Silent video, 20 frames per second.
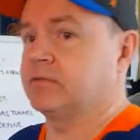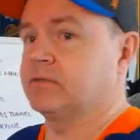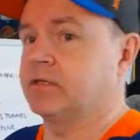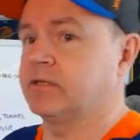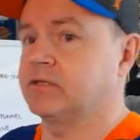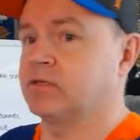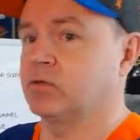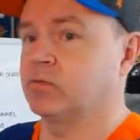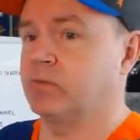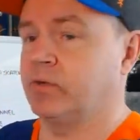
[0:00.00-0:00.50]

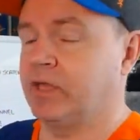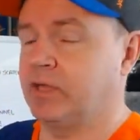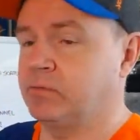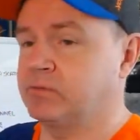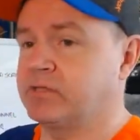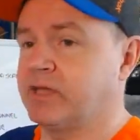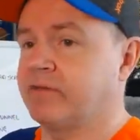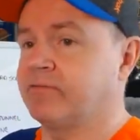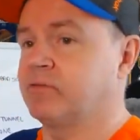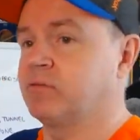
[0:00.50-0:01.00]
that there, he
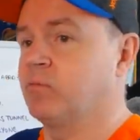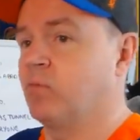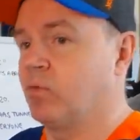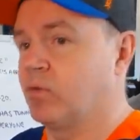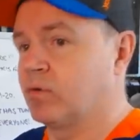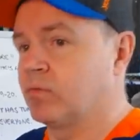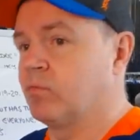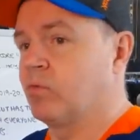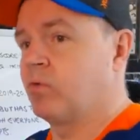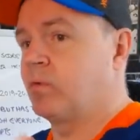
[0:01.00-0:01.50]
was having
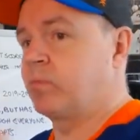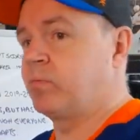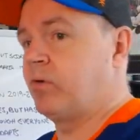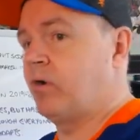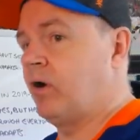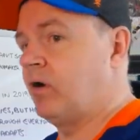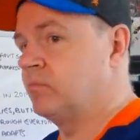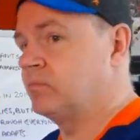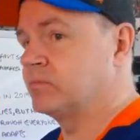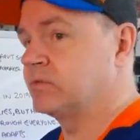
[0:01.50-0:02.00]
more and more
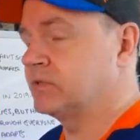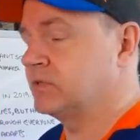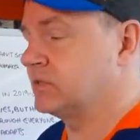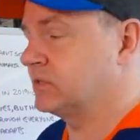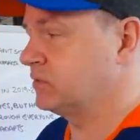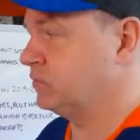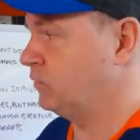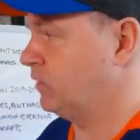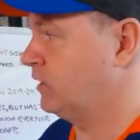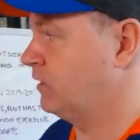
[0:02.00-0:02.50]
problems
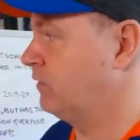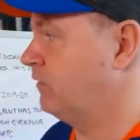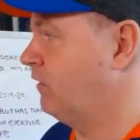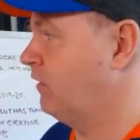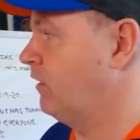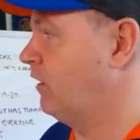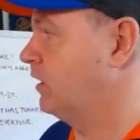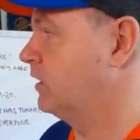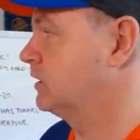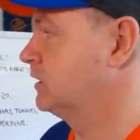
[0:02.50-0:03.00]
as it went
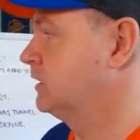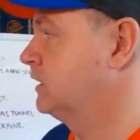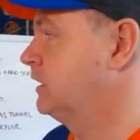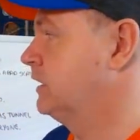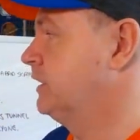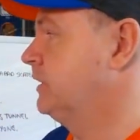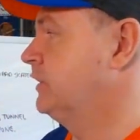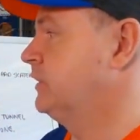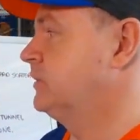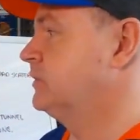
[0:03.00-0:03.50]
along.
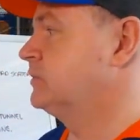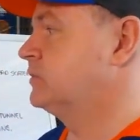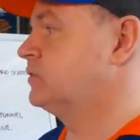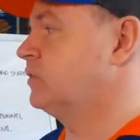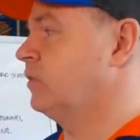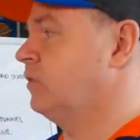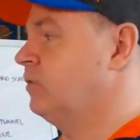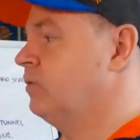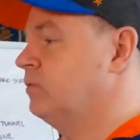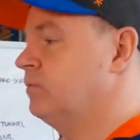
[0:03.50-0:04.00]

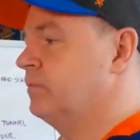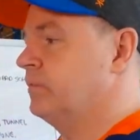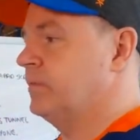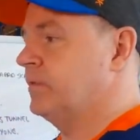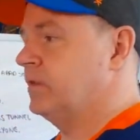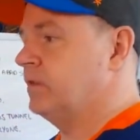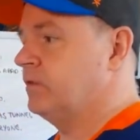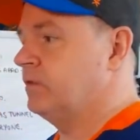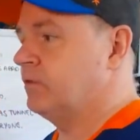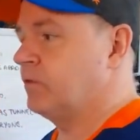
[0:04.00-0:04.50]
So
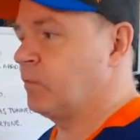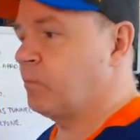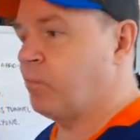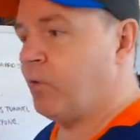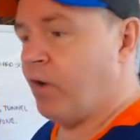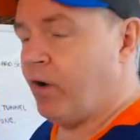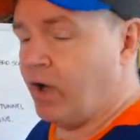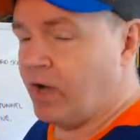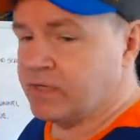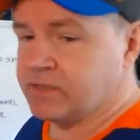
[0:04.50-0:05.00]
the
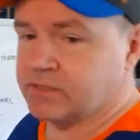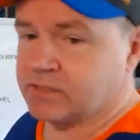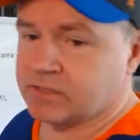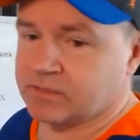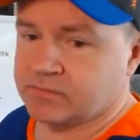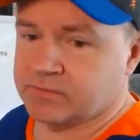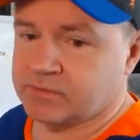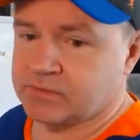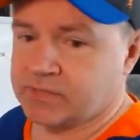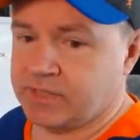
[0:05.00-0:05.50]

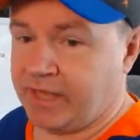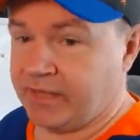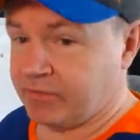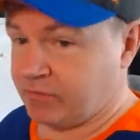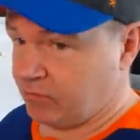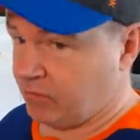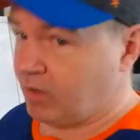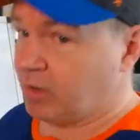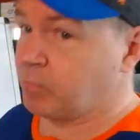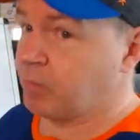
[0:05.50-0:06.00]
positives, and
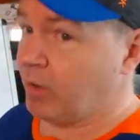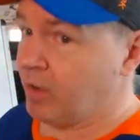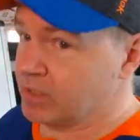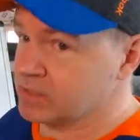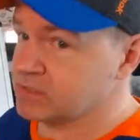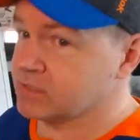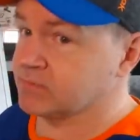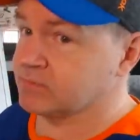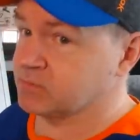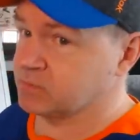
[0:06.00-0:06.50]
there are
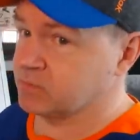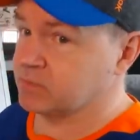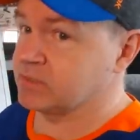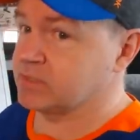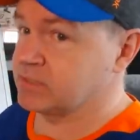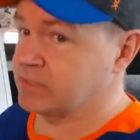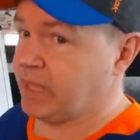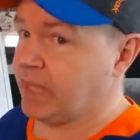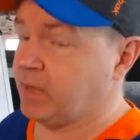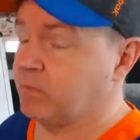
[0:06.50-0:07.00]
positives with
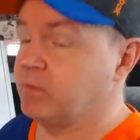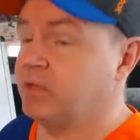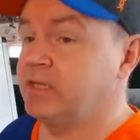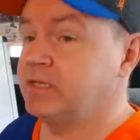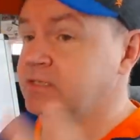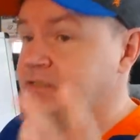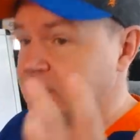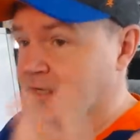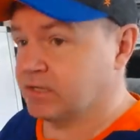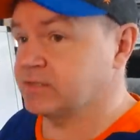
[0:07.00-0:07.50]
this game, he
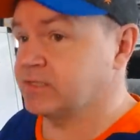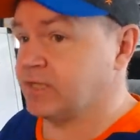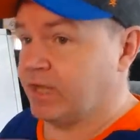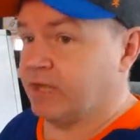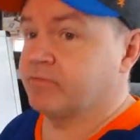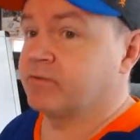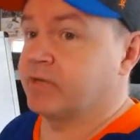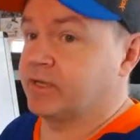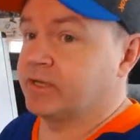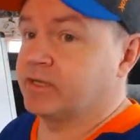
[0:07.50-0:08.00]
does
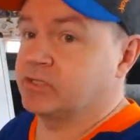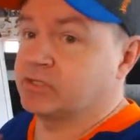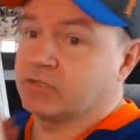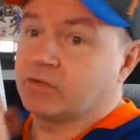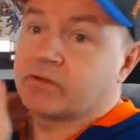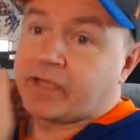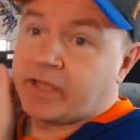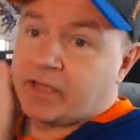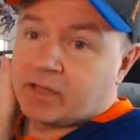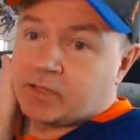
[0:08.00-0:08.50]
have an
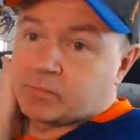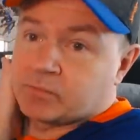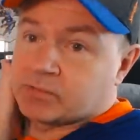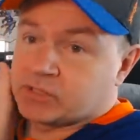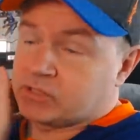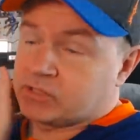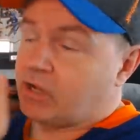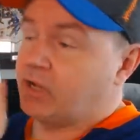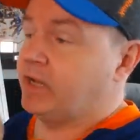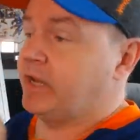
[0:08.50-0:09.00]
NHL caliber
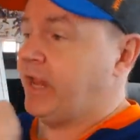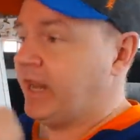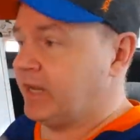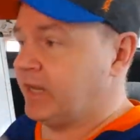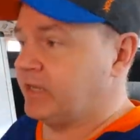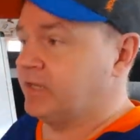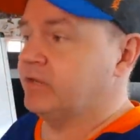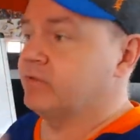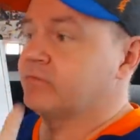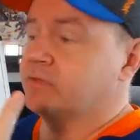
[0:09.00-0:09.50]
shot.
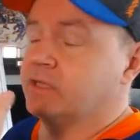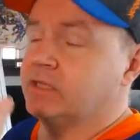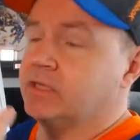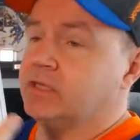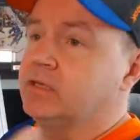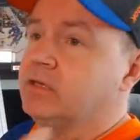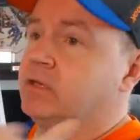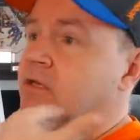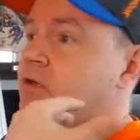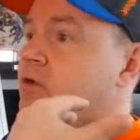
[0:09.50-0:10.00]
Any of
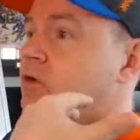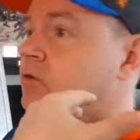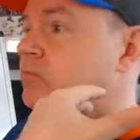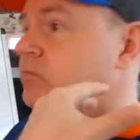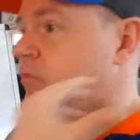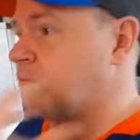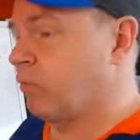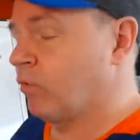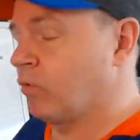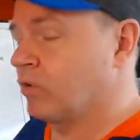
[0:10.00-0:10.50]
the
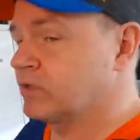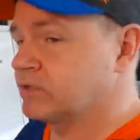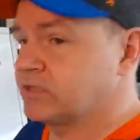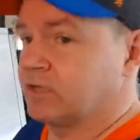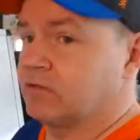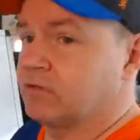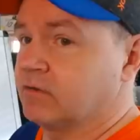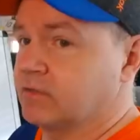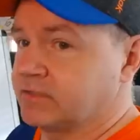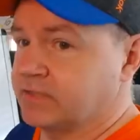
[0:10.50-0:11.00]
reports
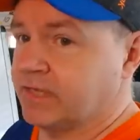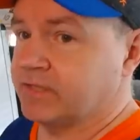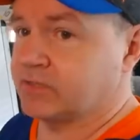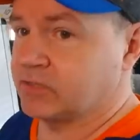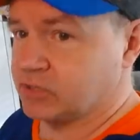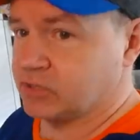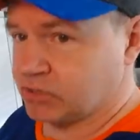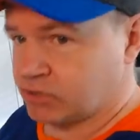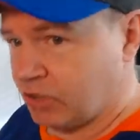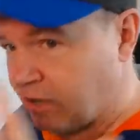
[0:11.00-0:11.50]
I looked at,
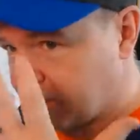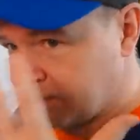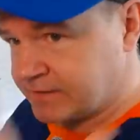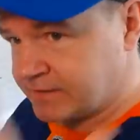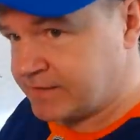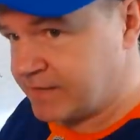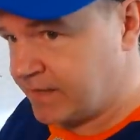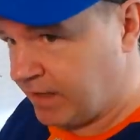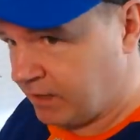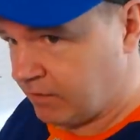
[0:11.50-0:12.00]
the shot
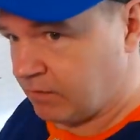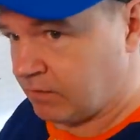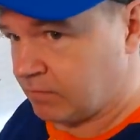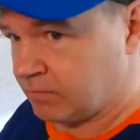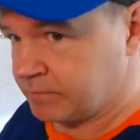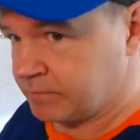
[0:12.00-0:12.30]
is there.